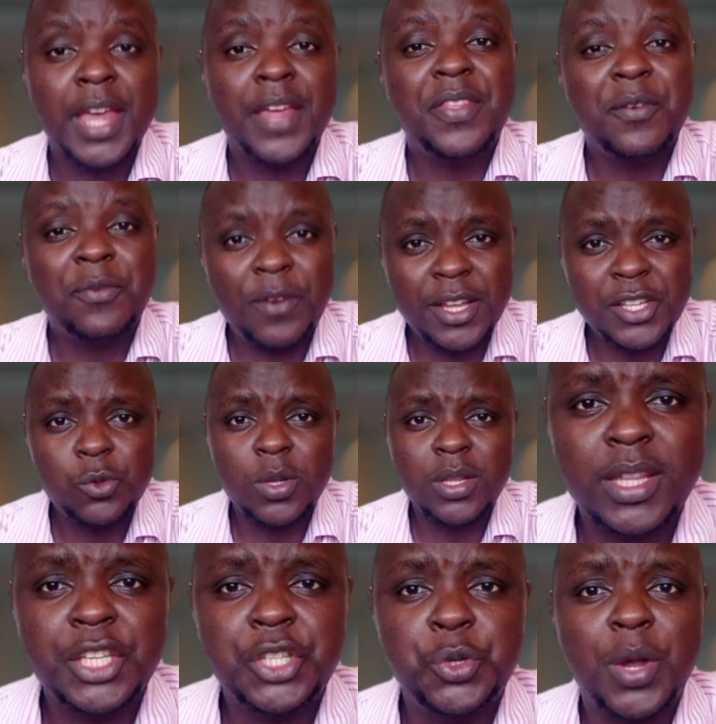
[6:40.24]
The first one
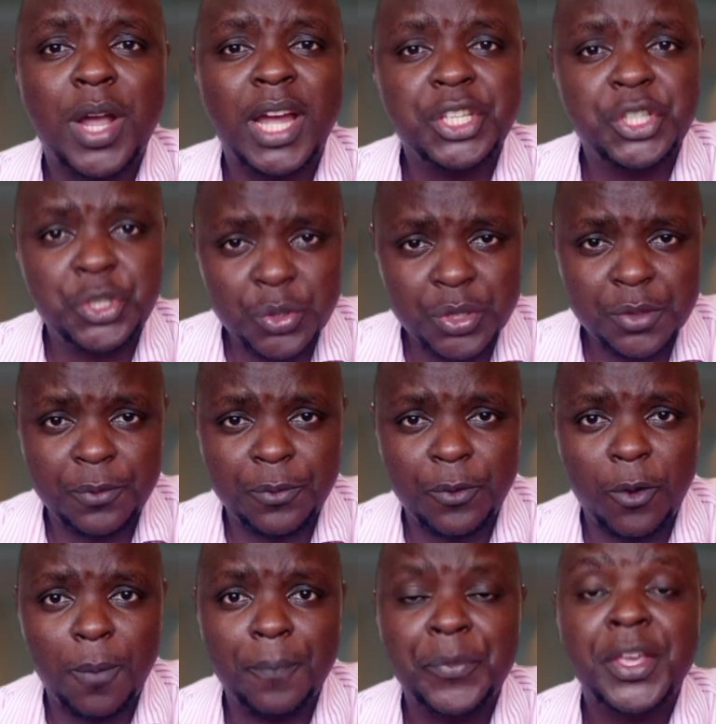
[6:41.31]
that you can choose
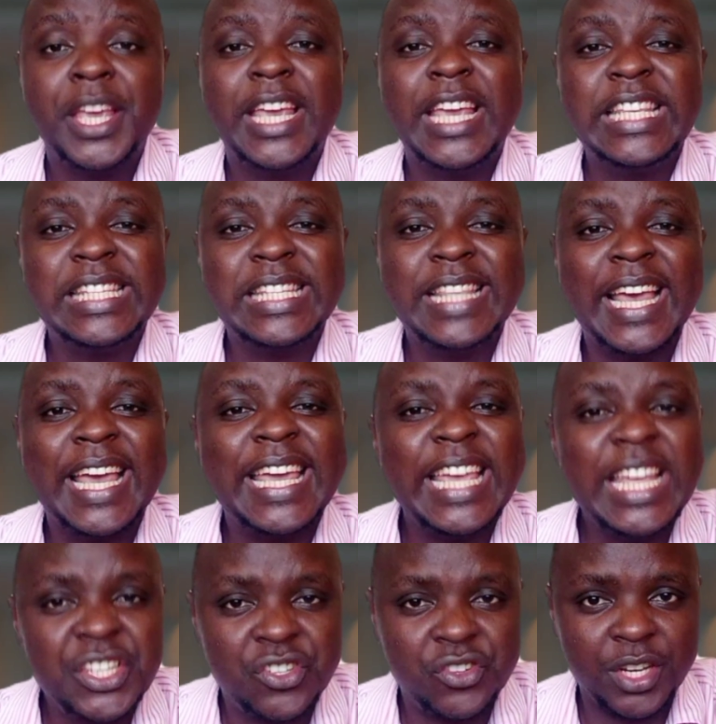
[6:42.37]
from is the
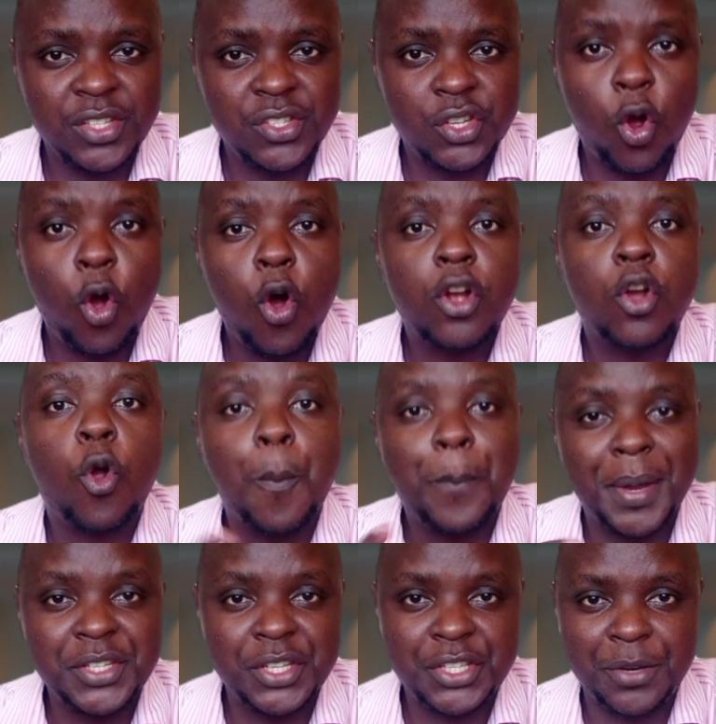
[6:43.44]
interest or
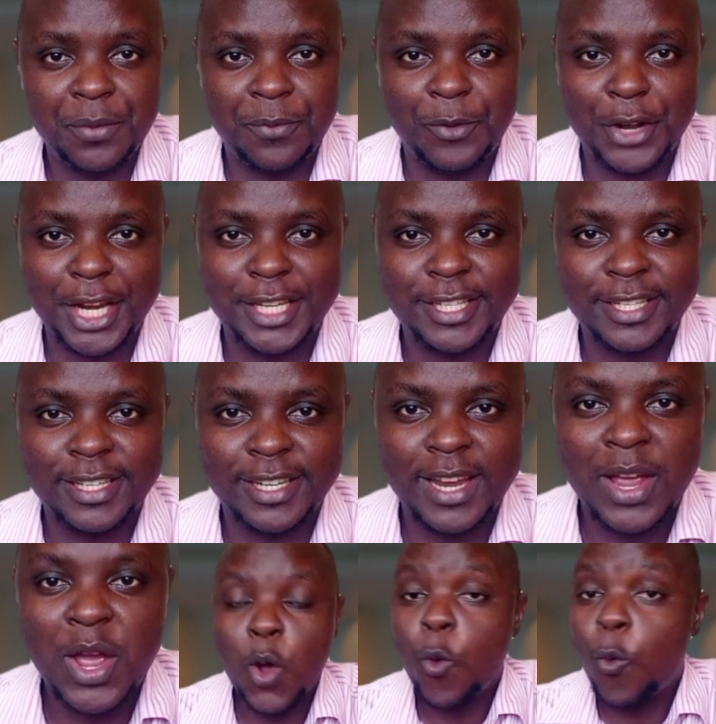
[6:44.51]
competitive rate,
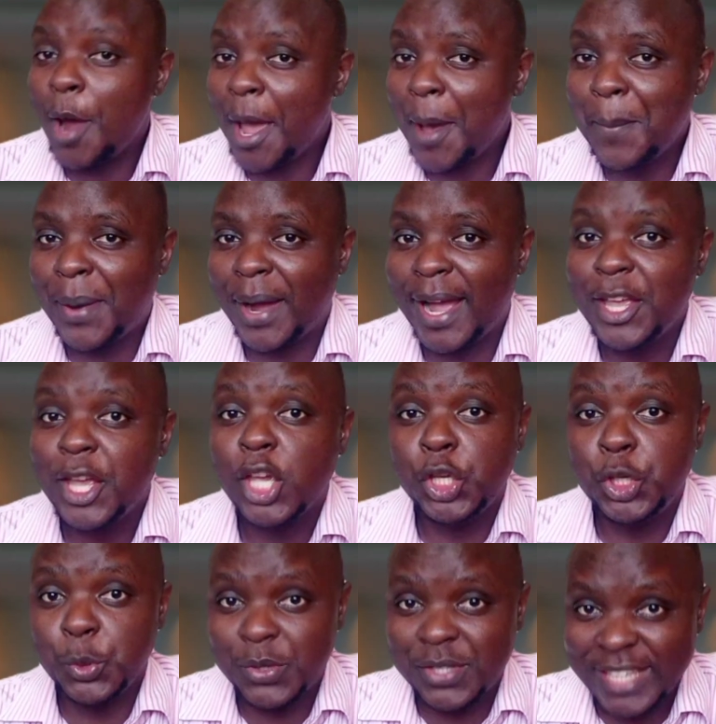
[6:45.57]
whereby
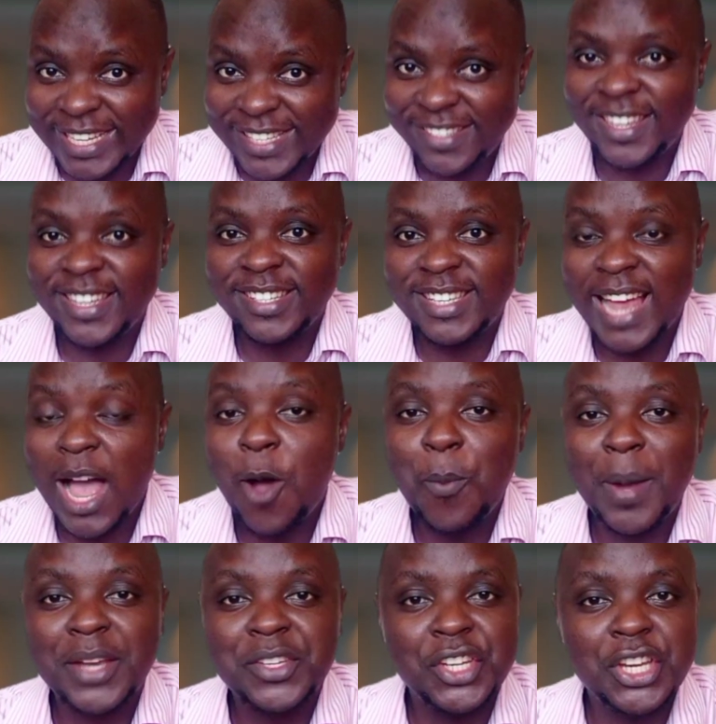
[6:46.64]
you suggest how
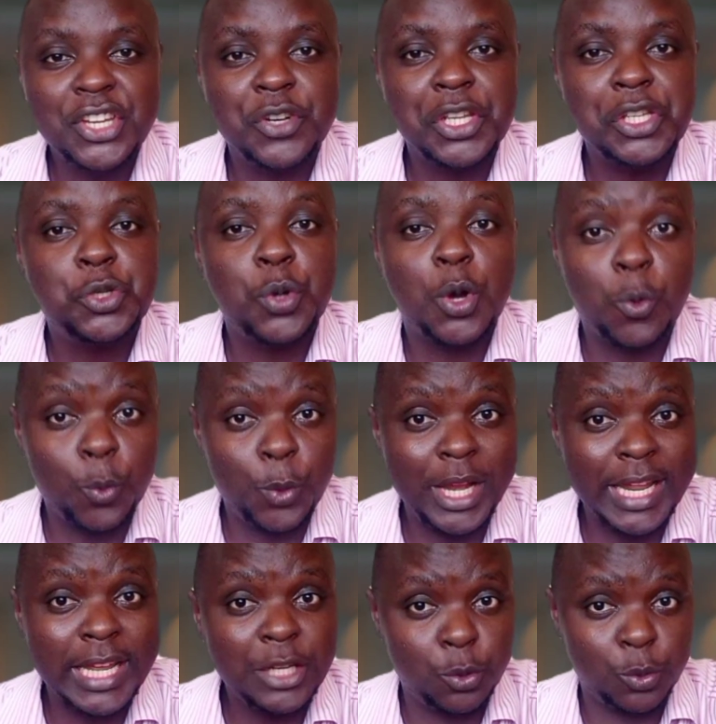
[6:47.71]
much interest you are
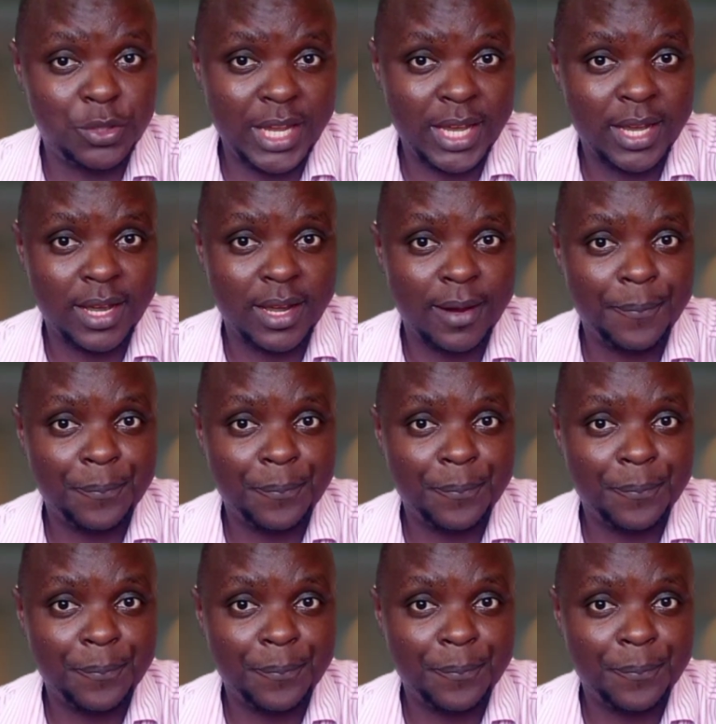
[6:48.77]
willing to take